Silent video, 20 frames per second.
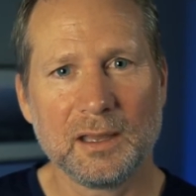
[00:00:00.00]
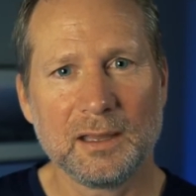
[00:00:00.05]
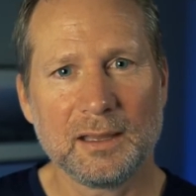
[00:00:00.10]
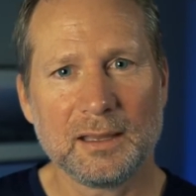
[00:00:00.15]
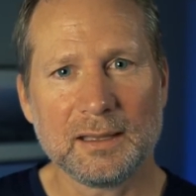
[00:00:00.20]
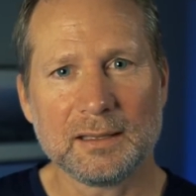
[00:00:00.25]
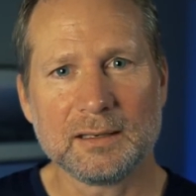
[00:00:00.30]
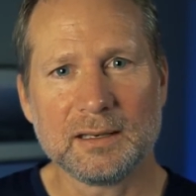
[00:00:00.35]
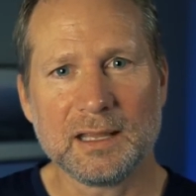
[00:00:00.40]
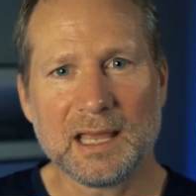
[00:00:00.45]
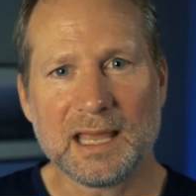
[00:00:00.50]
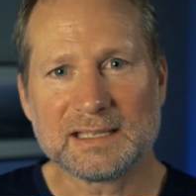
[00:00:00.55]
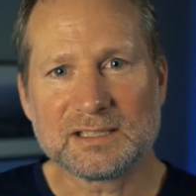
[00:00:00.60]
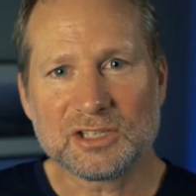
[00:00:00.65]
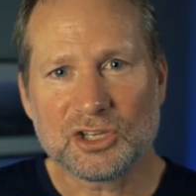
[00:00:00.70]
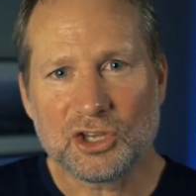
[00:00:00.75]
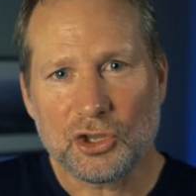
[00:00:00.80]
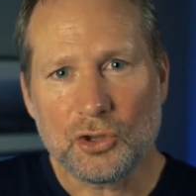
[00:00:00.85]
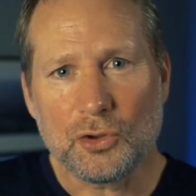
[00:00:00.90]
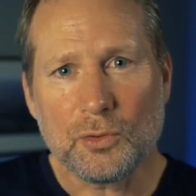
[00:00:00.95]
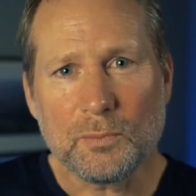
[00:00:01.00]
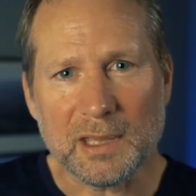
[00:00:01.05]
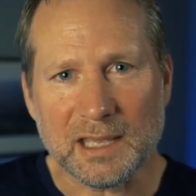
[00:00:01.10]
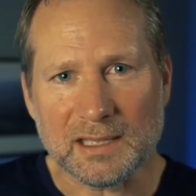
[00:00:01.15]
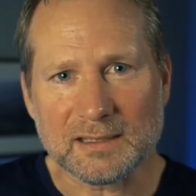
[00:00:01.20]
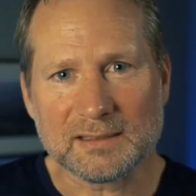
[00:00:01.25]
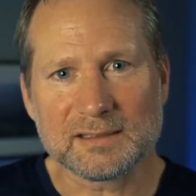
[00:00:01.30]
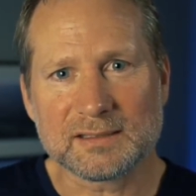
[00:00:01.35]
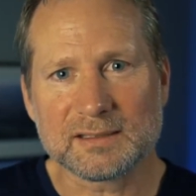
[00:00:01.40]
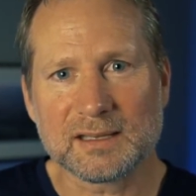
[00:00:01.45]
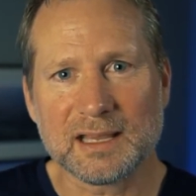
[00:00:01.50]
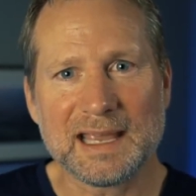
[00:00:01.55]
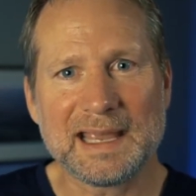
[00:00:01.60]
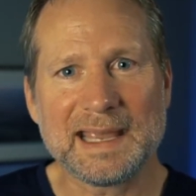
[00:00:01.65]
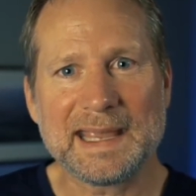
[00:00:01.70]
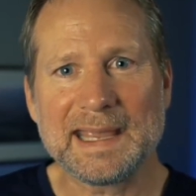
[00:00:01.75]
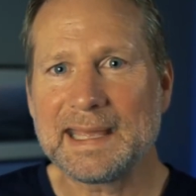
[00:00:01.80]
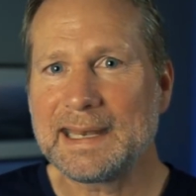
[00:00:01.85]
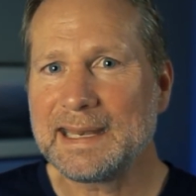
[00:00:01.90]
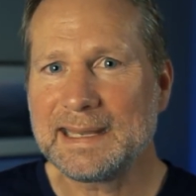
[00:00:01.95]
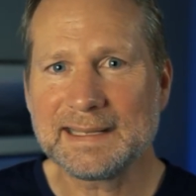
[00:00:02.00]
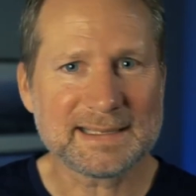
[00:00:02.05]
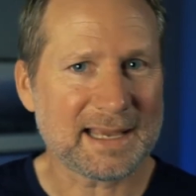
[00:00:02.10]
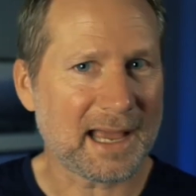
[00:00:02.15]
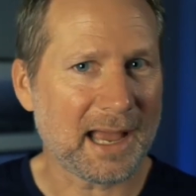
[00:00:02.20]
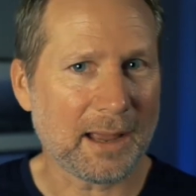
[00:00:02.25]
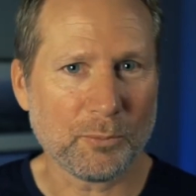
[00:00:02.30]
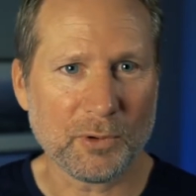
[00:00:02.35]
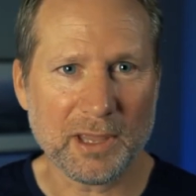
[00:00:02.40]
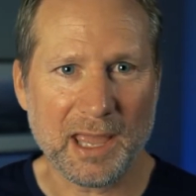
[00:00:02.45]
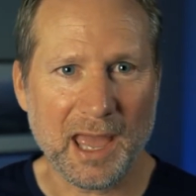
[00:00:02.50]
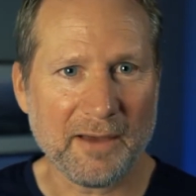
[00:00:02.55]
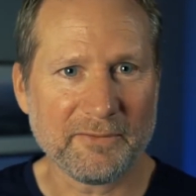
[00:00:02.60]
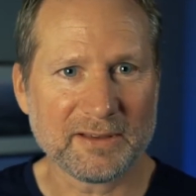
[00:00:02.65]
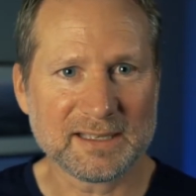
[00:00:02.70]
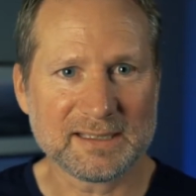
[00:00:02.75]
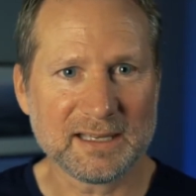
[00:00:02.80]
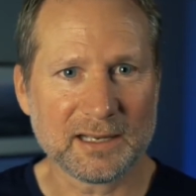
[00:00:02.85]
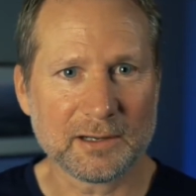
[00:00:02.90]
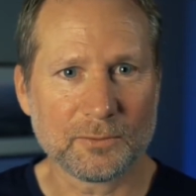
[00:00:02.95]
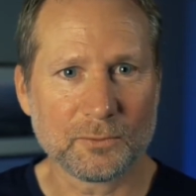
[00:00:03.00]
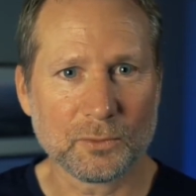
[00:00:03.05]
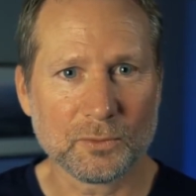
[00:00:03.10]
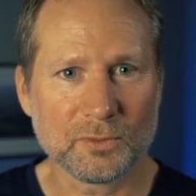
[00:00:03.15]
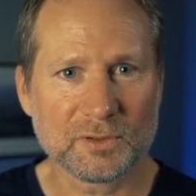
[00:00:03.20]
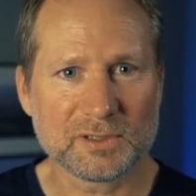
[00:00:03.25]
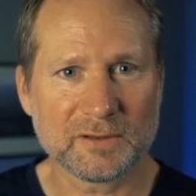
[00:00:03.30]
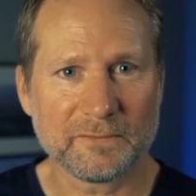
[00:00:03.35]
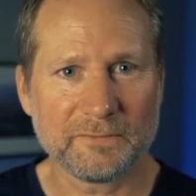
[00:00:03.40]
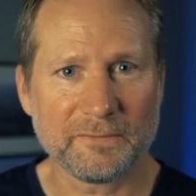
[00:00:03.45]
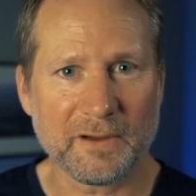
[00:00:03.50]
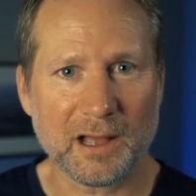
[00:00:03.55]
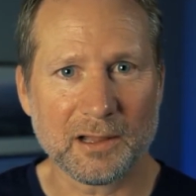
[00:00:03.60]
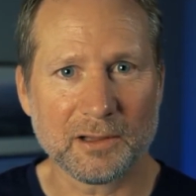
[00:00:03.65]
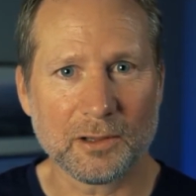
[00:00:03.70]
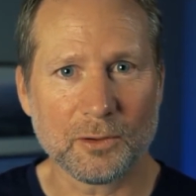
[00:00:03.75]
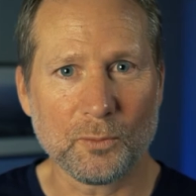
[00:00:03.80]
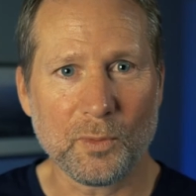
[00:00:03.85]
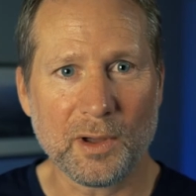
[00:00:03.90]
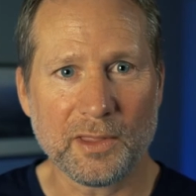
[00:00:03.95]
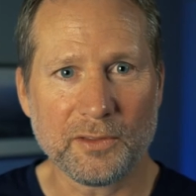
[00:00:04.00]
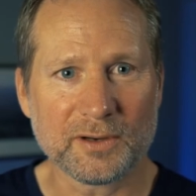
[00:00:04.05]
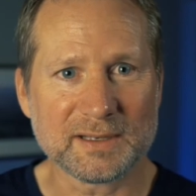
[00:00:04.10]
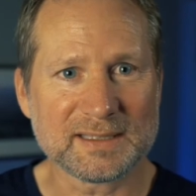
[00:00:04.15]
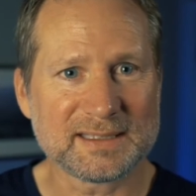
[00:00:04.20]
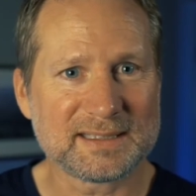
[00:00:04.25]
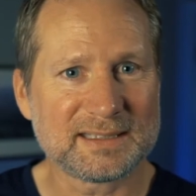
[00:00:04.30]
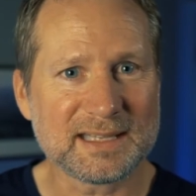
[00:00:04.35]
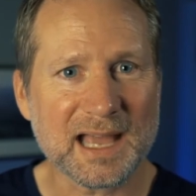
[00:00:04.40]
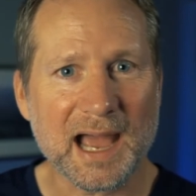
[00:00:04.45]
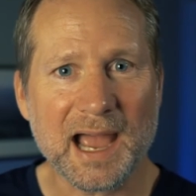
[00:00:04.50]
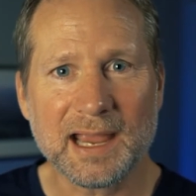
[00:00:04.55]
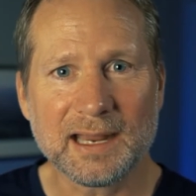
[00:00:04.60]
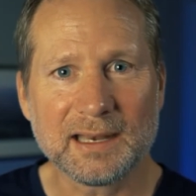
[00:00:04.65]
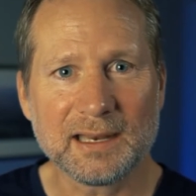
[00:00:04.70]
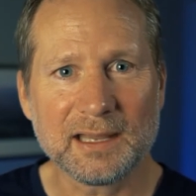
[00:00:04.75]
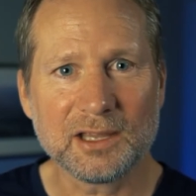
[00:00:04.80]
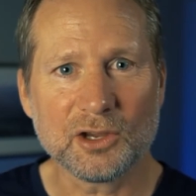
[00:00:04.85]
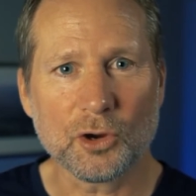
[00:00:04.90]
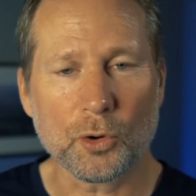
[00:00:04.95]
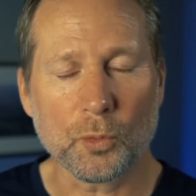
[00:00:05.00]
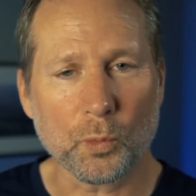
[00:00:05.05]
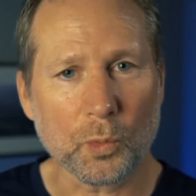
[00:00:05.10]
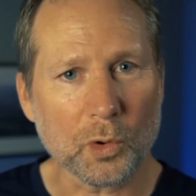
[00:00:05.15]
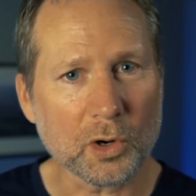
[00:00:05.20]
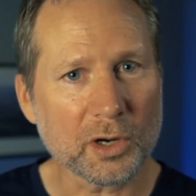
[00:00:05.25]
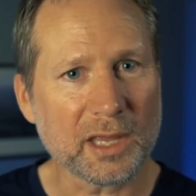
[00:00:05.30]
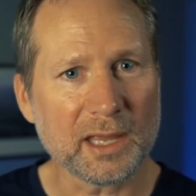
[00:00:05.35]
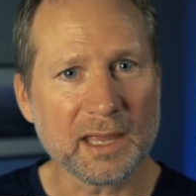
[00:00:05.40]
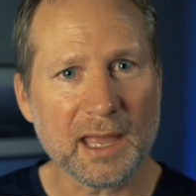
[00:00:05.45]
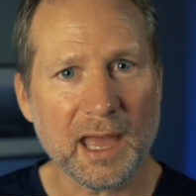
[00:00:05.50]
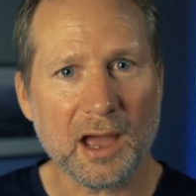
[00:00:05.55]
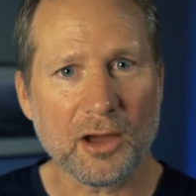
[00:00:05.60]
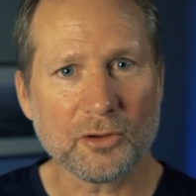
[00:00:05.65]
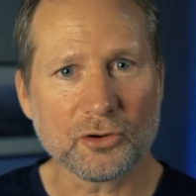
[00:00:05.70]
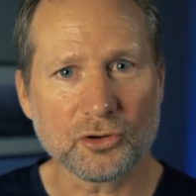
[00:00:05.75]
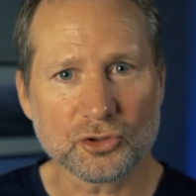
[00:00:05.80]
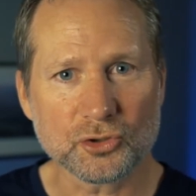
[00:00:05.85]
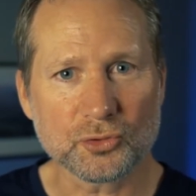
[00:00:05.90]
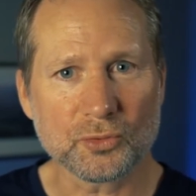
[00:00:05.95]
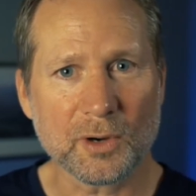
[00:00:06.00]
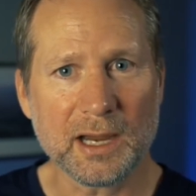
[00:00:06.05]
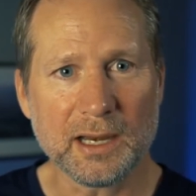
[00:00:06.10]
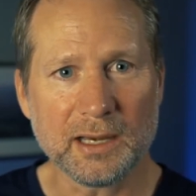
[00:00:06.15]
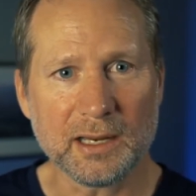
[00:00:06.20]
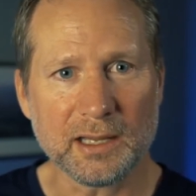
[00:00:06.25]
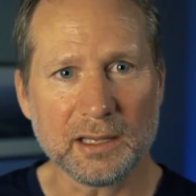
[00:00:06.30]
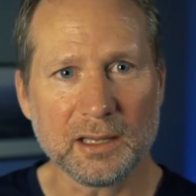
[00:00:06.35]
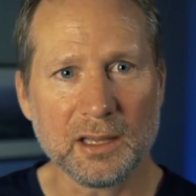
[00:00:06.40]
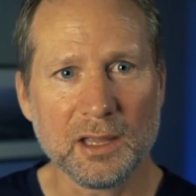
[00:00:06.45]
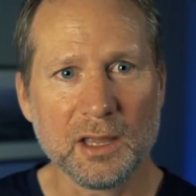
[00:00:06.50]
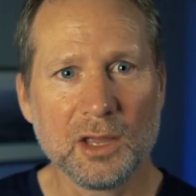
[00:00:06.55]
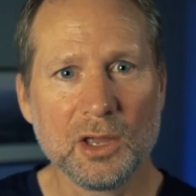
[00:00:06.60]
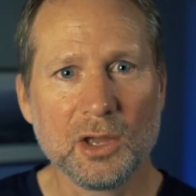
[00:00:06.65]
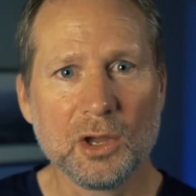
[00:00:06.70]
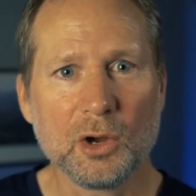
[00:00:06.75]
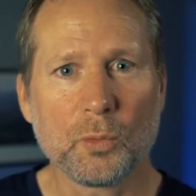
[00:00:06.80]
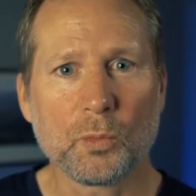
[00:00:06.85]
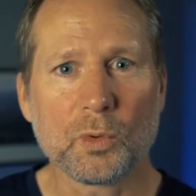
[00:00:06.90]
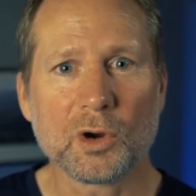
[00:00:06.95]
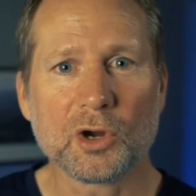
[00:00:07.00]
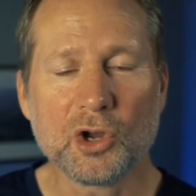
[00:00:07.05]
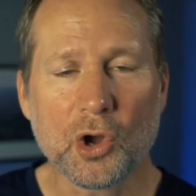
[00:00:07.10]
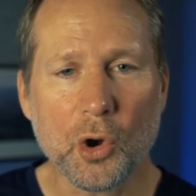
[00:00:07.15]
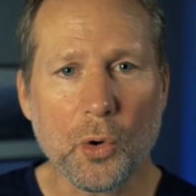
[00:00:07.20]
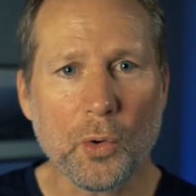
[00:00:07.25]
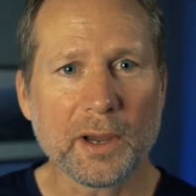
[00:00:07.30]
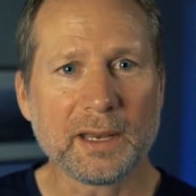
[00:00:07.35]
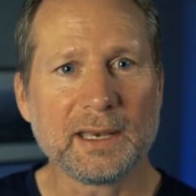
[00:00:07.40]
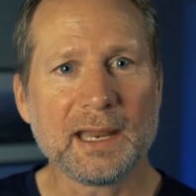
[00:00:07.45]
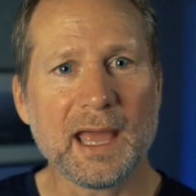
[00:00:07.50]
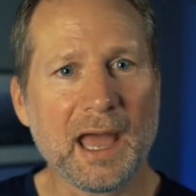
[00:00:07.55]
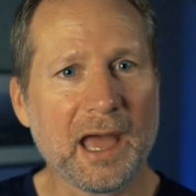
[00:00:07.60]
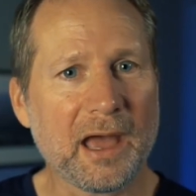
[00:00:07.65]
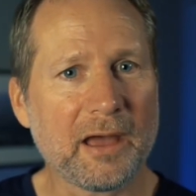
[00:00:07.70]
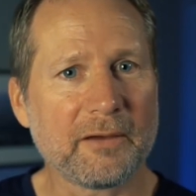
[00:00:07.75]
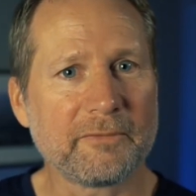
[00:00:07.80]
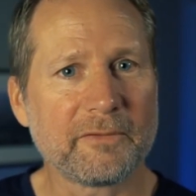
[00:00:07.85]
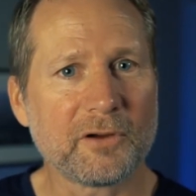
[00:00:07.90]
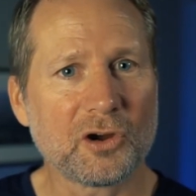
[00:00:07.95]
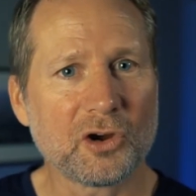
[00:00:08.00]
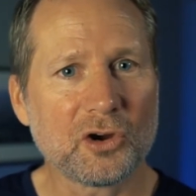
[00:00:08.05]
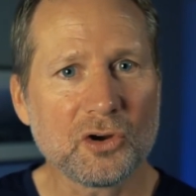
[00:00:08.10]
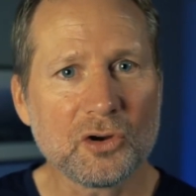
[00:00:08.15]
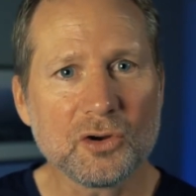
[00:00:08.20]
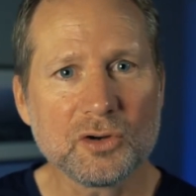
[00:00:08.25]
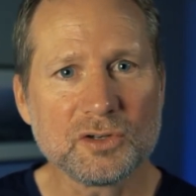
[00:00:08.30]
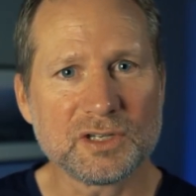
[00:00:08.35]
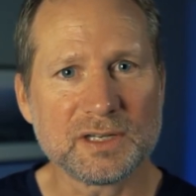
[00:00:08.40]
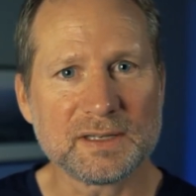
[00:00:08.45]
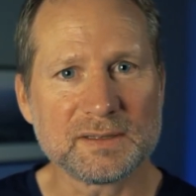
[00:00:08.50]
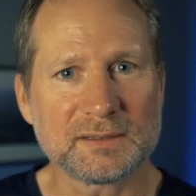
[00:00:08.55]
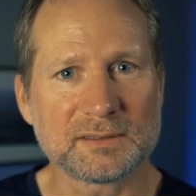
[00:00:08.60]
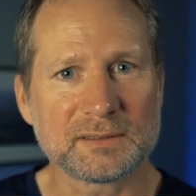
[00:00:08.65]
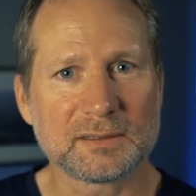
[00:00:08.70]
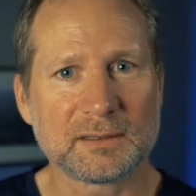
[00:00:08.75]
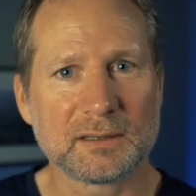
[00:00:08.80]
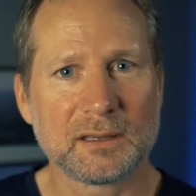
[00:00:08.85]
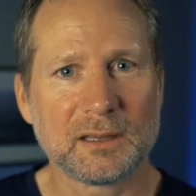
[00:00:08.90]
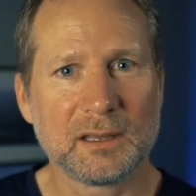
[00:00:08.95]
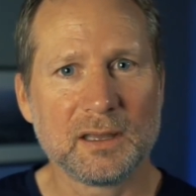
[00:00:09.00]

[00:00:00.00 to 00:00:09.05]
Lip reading: And as humans, anytime we have a set of rules to follow, whether it's dieting or working out or trading, we're going to have urges.